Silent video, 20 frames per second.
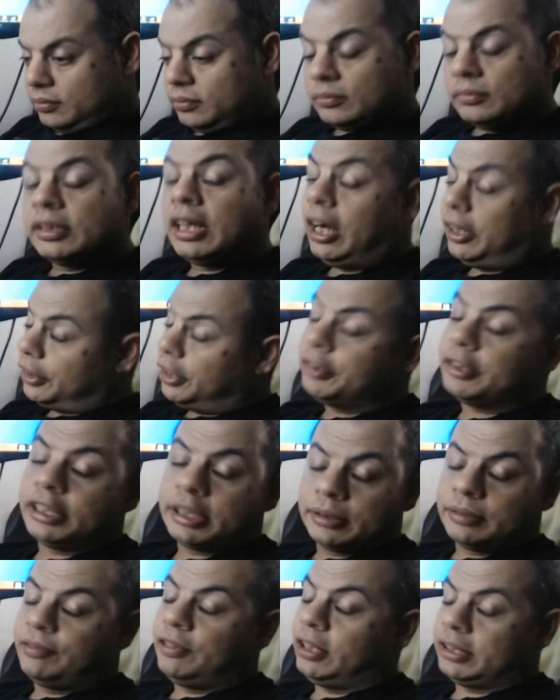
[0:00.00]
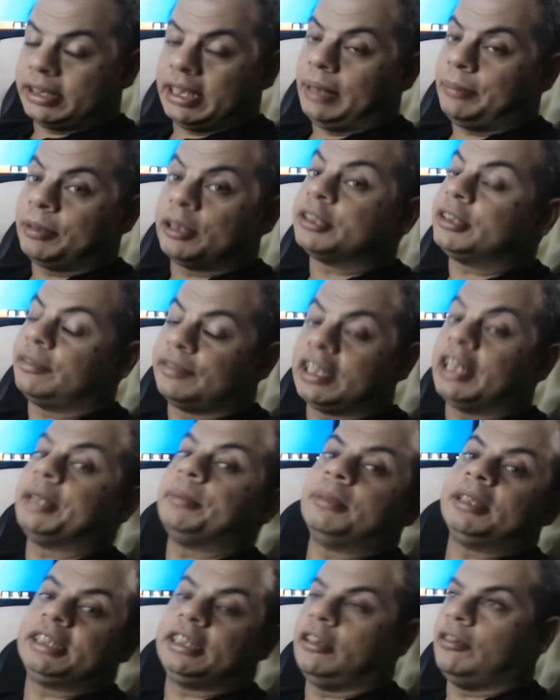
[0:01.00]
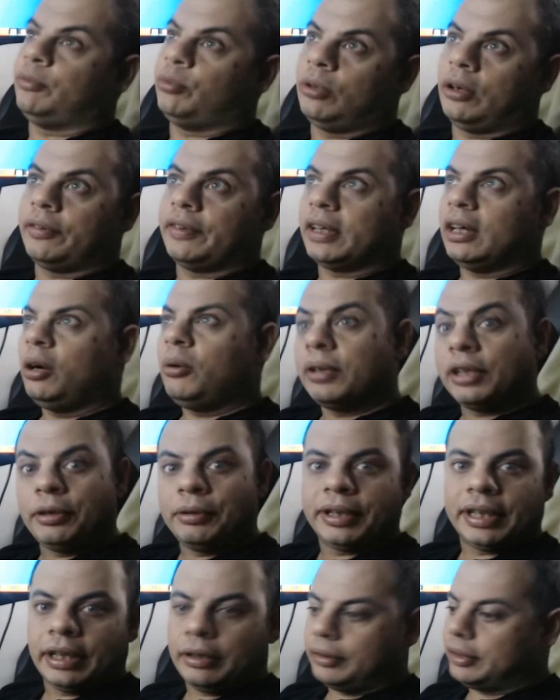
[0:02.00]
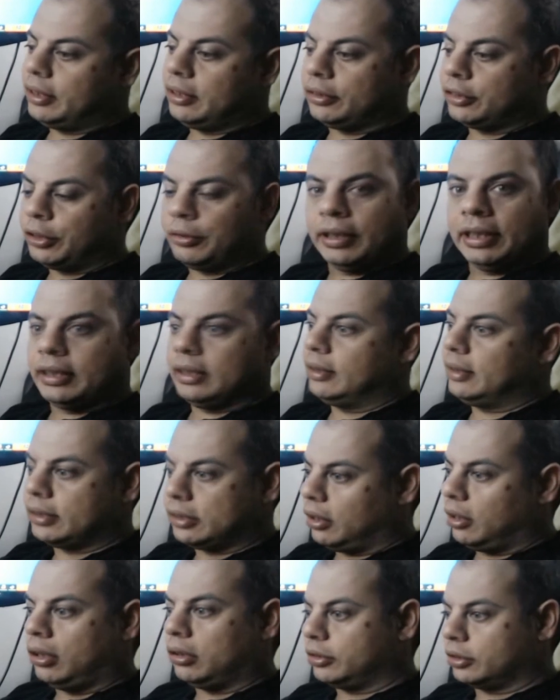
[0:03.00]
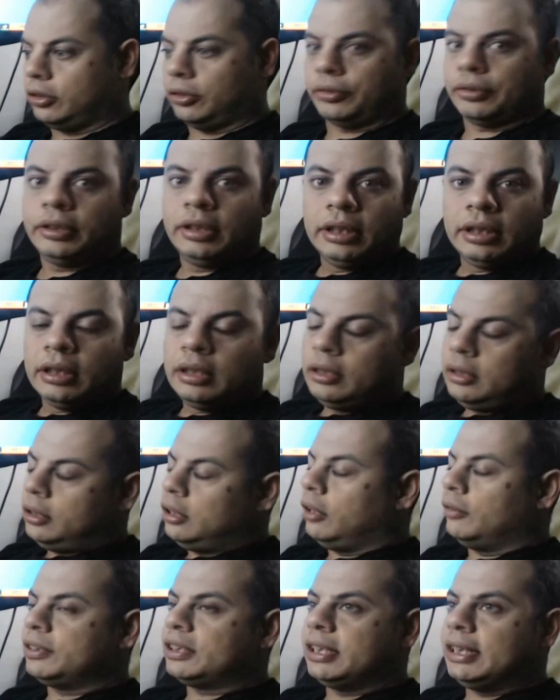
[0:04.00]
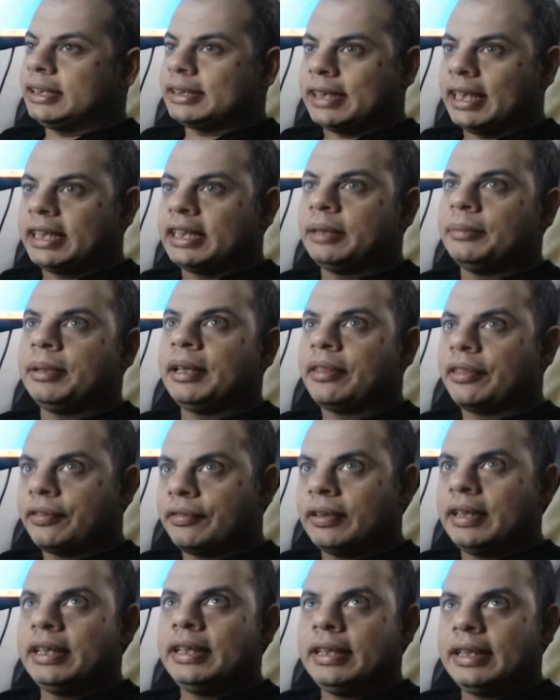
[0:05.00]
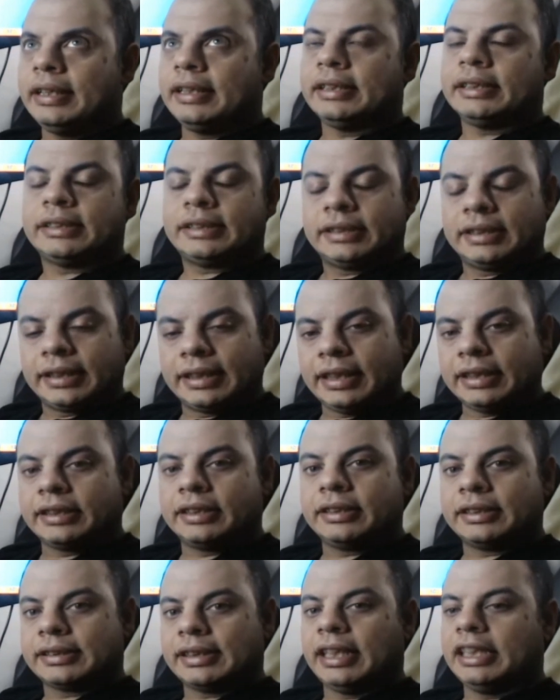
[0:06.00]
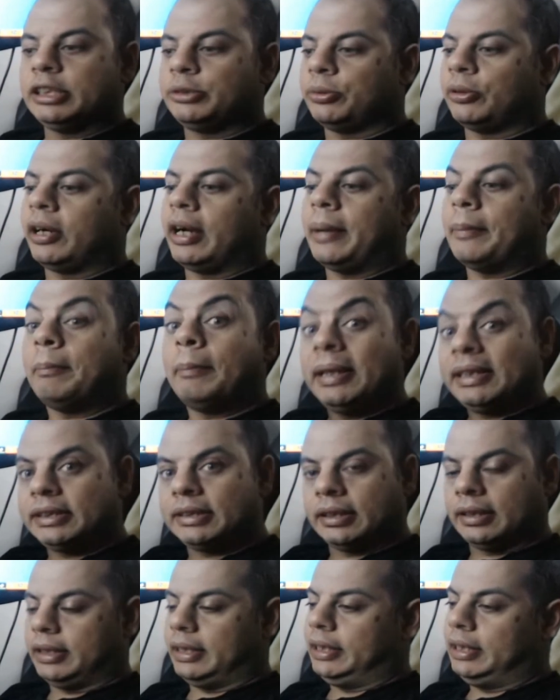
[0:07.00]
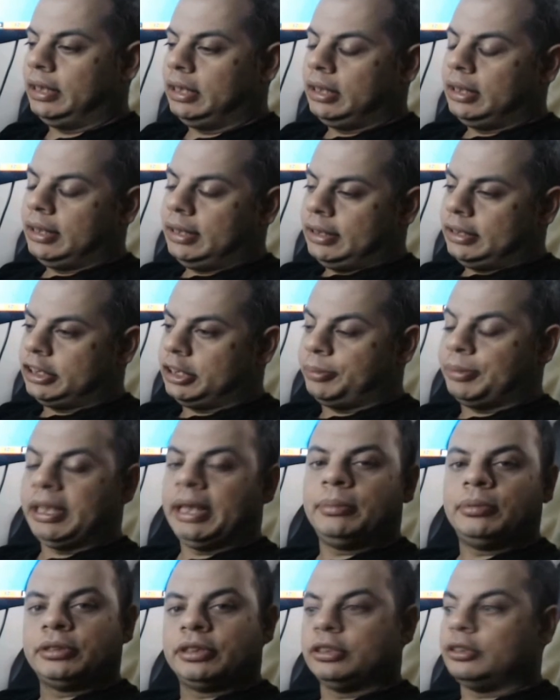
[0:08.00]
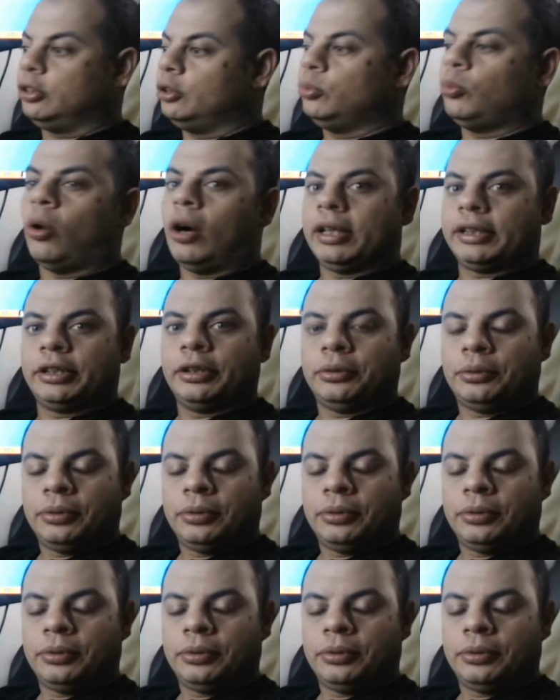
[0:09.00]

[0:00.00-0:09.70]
I know this firsthand because I've done it myself, where I think, oh, I know it now, and then I'll do it, and then it's like, oh, it's gone. Obviously, it's taken me 3 years to get to the stage where I am mentally to be able to do what I do.